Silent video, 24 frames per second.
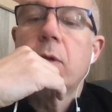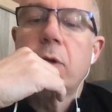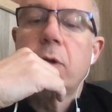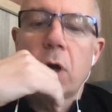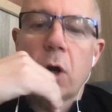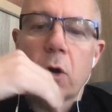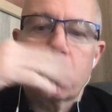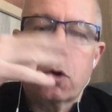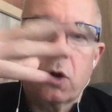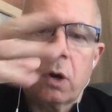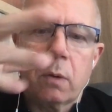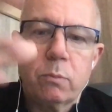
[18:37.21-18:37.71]

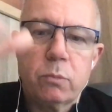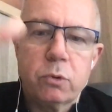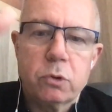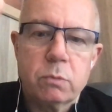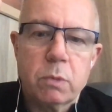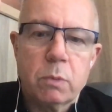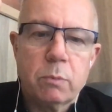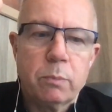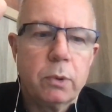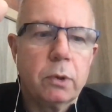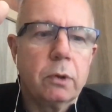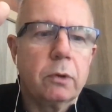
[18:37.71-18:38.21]
dot-com boom
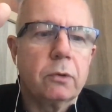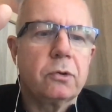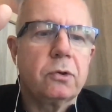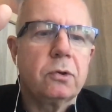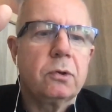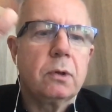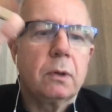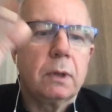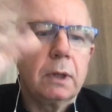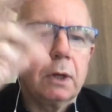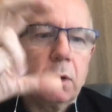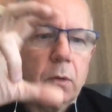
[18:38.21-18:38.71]
and
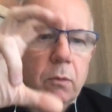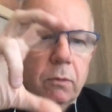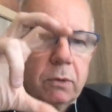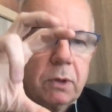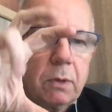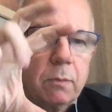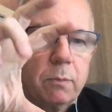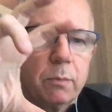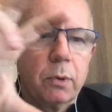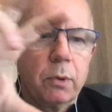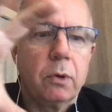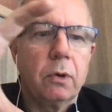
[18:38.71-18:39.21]
bust, and then
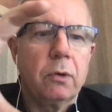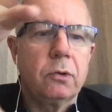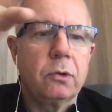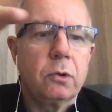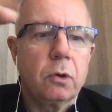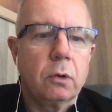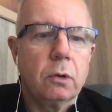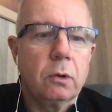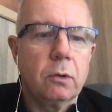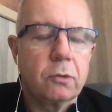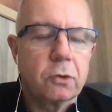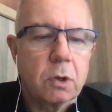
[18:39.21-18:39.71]
it birthed
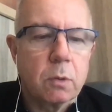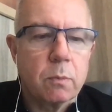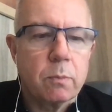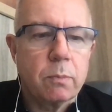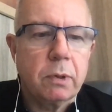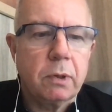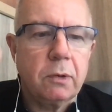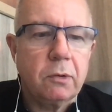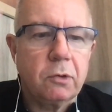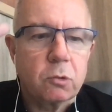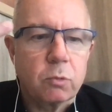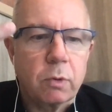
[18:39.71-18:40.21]
all those
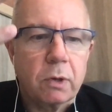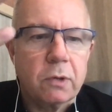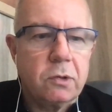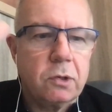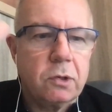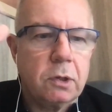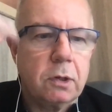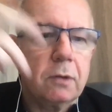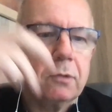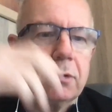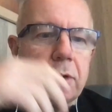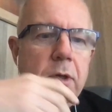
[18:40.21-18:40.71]
companies
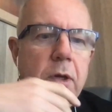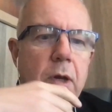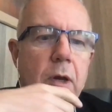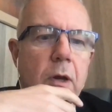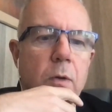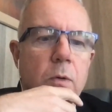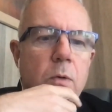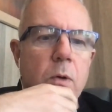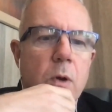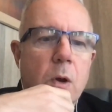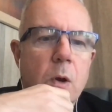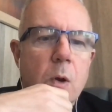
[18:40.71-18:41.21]
20 years
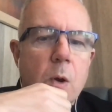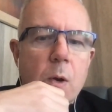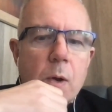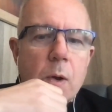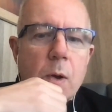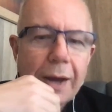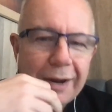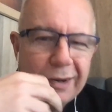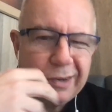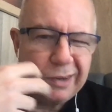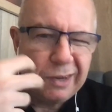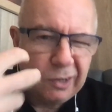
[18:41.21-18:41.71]
ago,
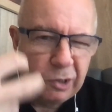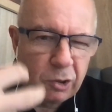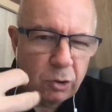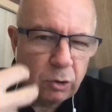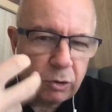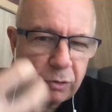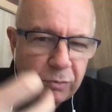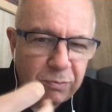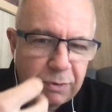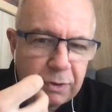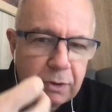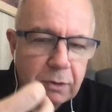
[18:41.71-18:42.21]
and it
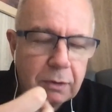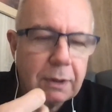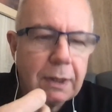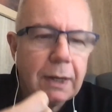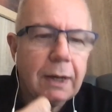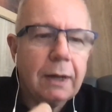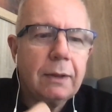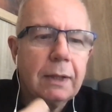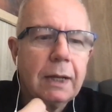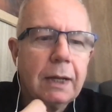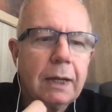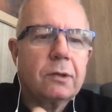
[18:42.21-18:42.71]
does feel
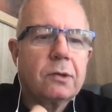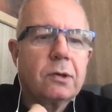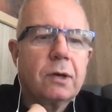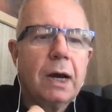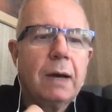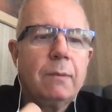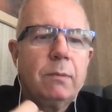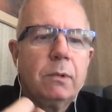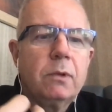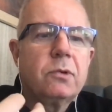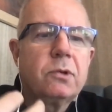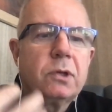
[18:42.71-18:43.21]
like that
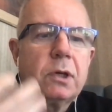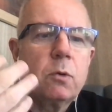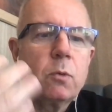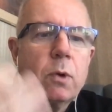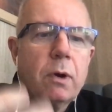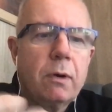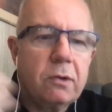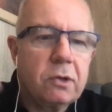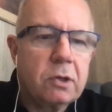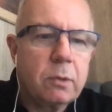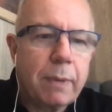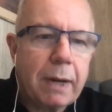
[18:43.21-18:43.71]
time, doesn't it,
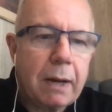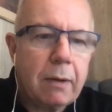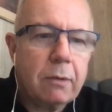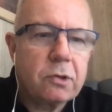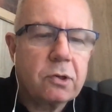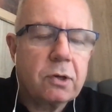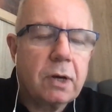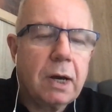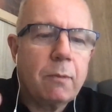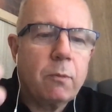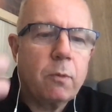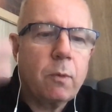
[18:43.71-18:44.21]
where it's about
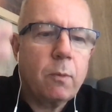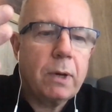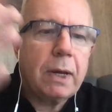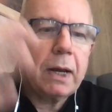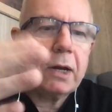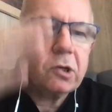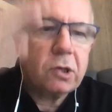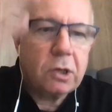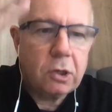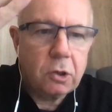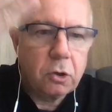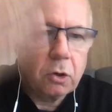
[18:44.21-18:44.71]
time where we
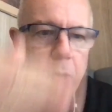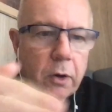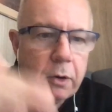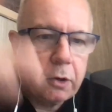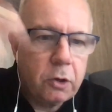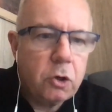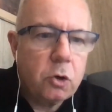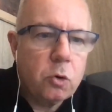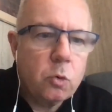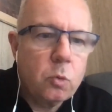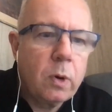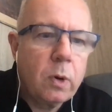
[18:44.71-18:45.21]
actually got a
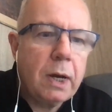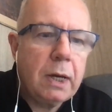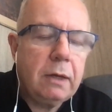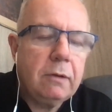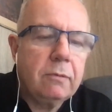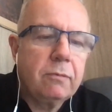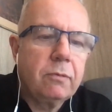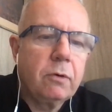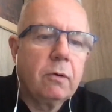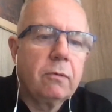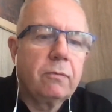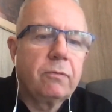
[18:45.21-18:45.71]
new
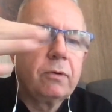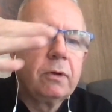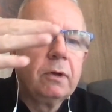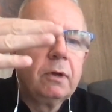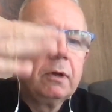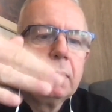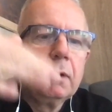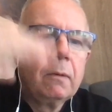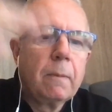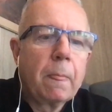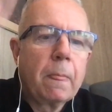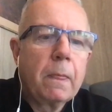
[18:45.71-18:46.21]
wave of,
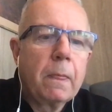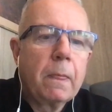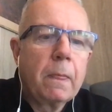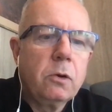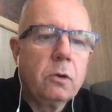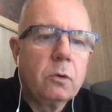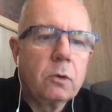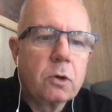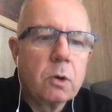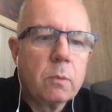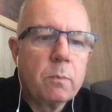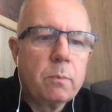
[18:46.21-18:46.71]

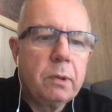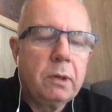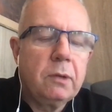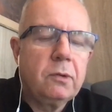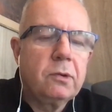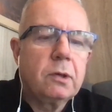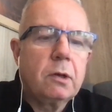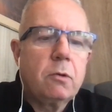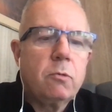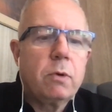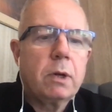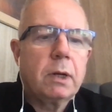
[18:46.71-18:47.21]

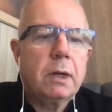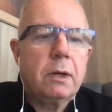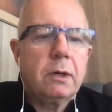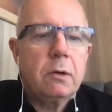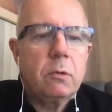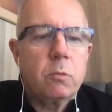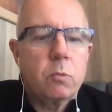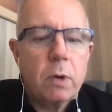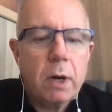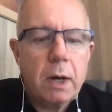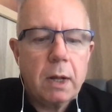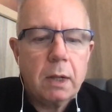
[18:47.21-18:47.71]
companies that really
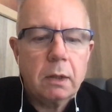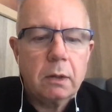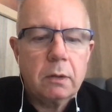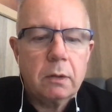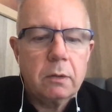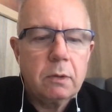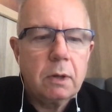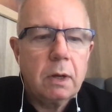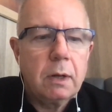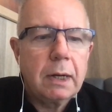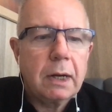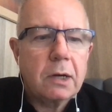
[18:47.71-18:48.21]
did well
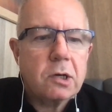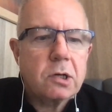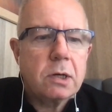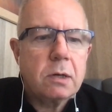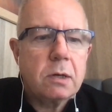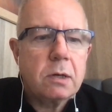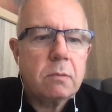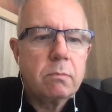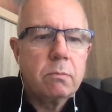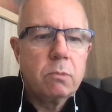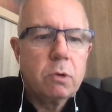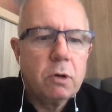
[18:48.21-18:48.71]
and
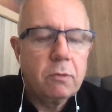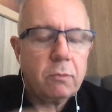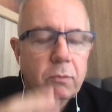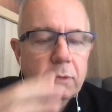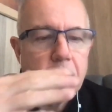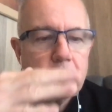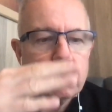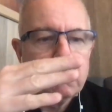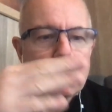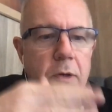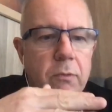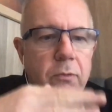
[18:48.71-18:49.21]
actually moved
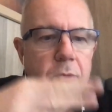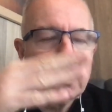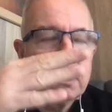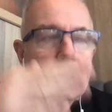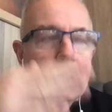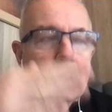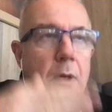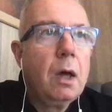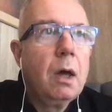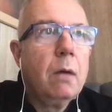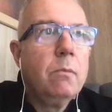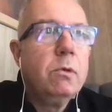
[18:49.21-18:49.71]
the
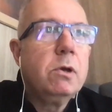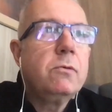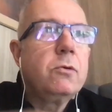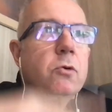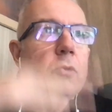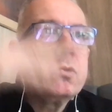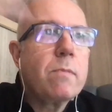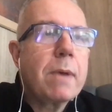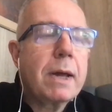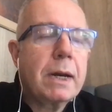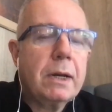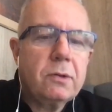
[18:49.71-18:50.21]

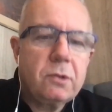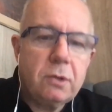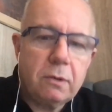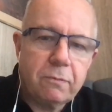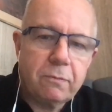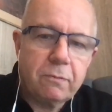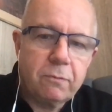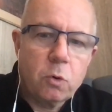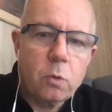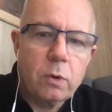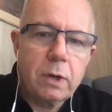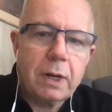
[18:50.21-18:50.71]
humanity
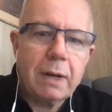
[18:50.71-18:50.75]
forward